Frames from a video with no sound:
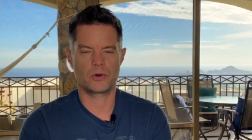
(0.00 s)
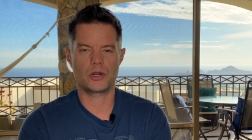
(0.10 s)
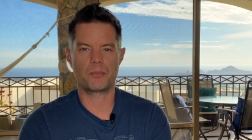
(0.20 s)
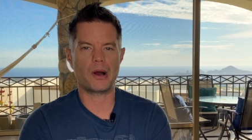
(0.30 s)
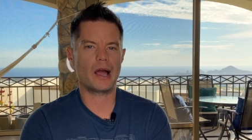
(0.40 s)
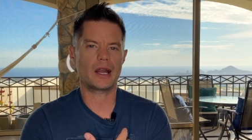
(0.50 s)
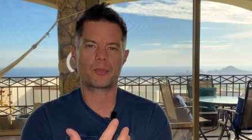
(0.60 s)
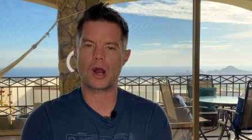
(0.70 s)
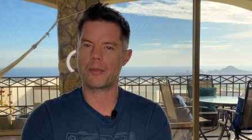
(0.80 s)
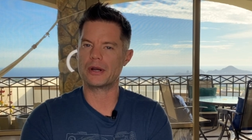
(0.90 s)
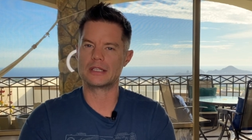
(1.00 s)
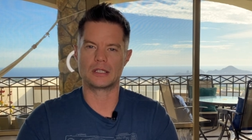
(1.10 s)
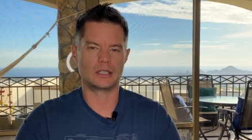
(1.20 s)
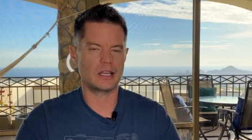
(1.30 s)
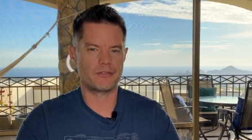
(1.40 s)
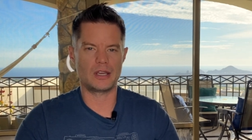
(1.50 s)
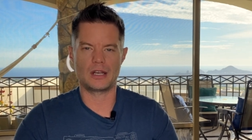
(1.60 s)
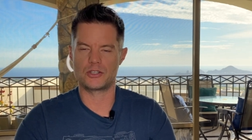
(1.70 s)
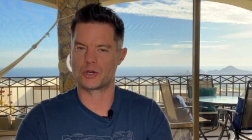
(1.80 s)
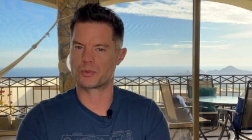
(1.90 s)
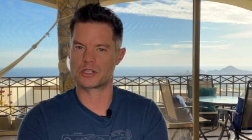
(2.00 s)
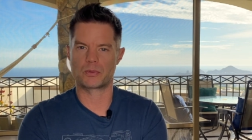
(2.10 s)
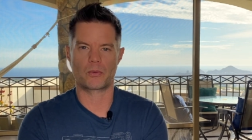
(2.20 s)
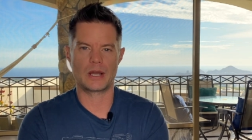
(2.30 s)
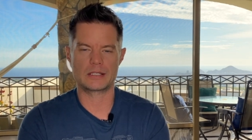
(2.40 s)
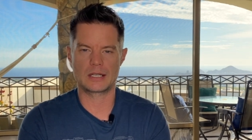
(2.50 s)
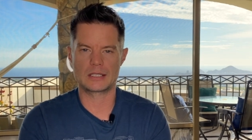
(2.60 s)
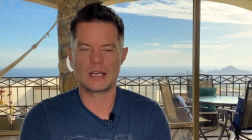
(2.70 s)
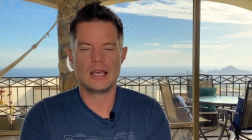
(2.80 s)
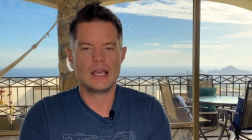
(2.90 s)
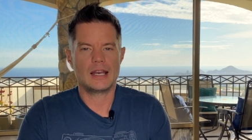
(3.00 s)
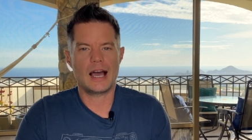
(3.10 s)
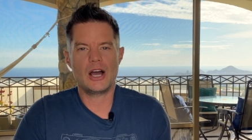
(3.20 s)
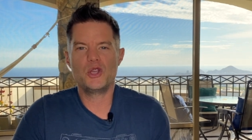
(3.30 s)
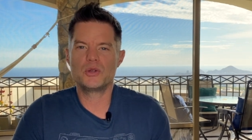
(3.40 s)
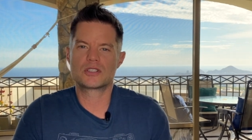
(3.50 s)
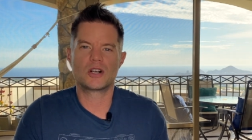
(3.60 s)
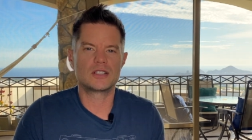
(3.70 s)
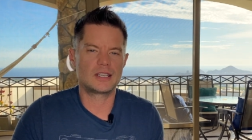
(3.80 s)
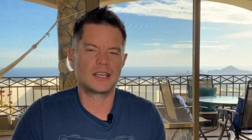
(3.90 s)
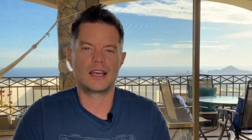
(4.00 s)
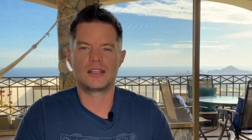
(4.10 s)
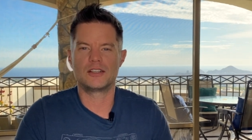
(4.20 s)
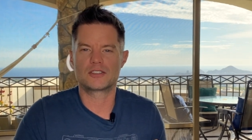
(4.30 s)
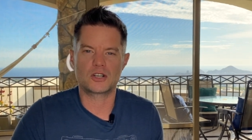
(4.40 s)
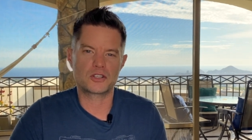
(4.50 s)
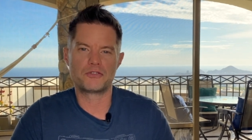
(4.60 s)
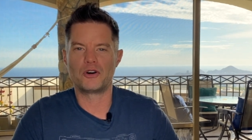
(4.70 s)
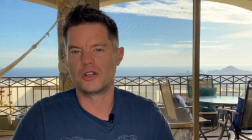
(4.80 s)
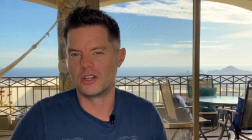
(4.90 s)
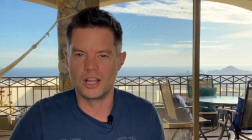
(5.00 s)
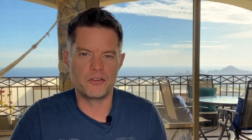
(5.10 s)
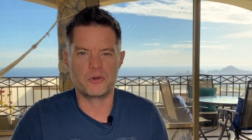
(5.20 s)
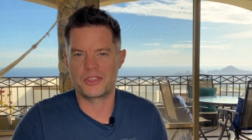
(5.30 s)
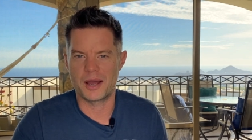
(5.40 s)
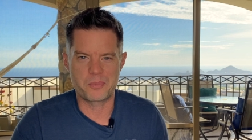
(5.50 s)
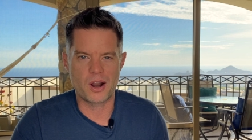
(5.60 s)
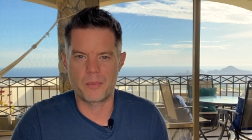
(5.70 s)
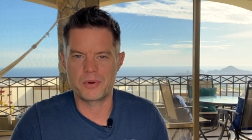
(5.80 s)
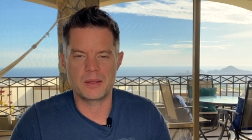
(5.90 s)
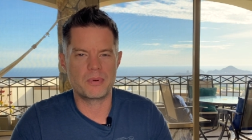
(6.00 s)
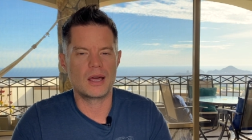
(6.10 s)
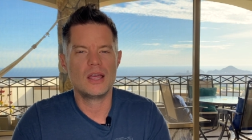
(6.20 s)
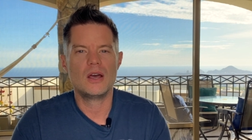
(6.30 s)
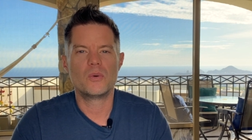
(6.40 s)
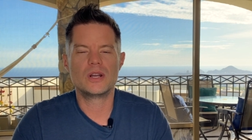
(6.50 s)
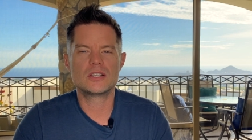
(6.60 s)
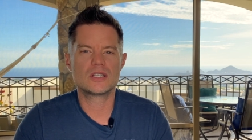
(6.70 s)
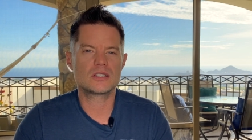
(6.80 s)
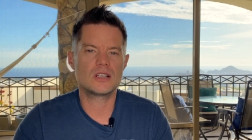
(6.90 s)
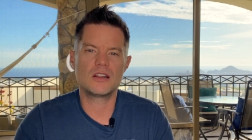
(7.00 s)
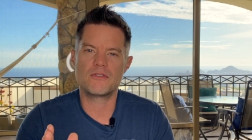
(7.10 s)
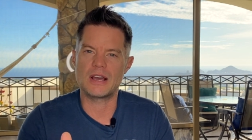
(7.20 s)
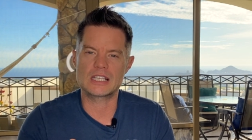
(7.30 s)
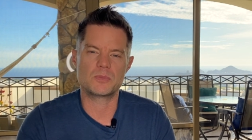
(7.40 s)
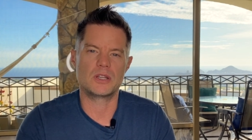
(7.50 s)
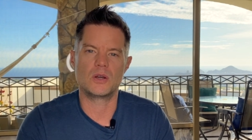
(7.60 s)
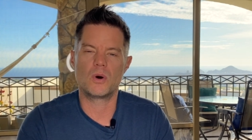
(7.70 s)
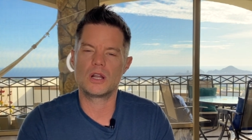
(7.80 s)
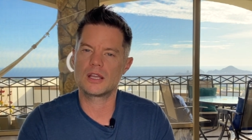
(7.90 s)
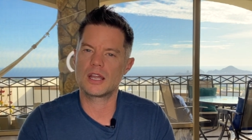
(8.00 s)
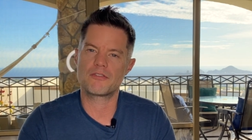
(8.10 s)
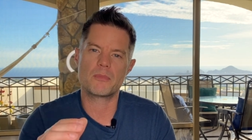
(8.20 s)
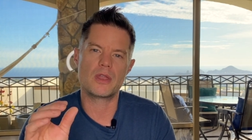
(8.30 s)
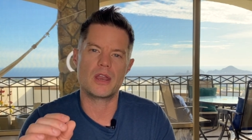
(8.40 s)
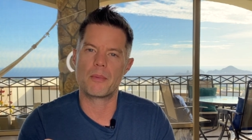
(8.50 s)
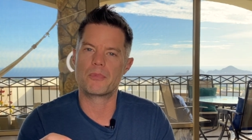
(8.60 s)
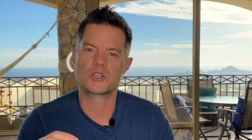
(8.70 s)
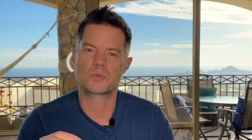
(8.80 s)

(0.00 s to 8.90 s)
When you're buying a property to live in as your principal residence, now you start to fall in love with that property. But when it's just an investment, you want to look at it from the numbers